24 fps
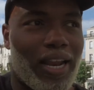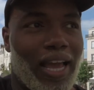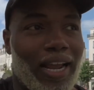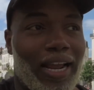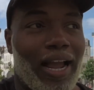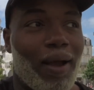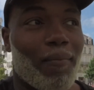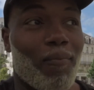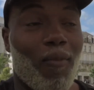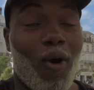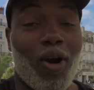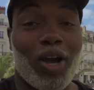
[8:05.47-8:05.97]
like
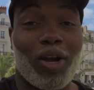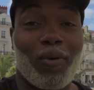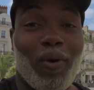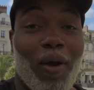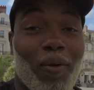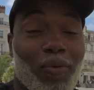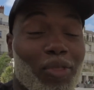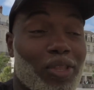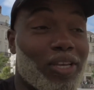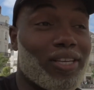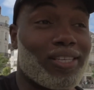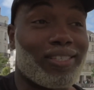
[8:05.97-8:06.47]
I'm walking
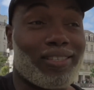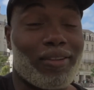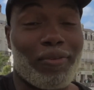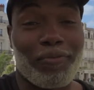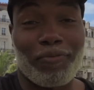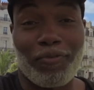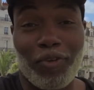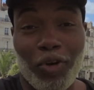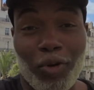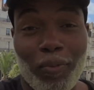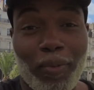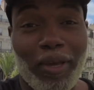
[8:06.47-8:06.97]
around with this and
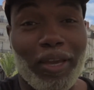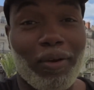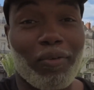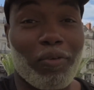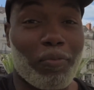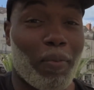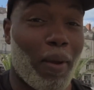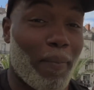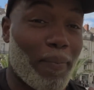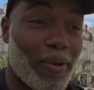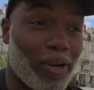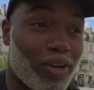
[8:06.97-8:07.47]
filming
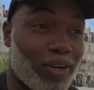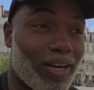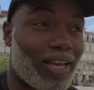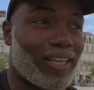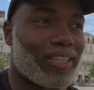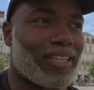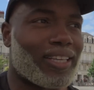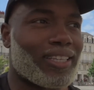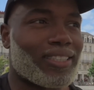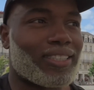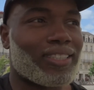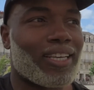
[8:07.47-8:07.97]
with my beard
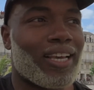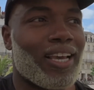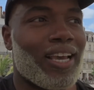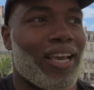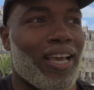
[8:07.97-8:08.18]
like this,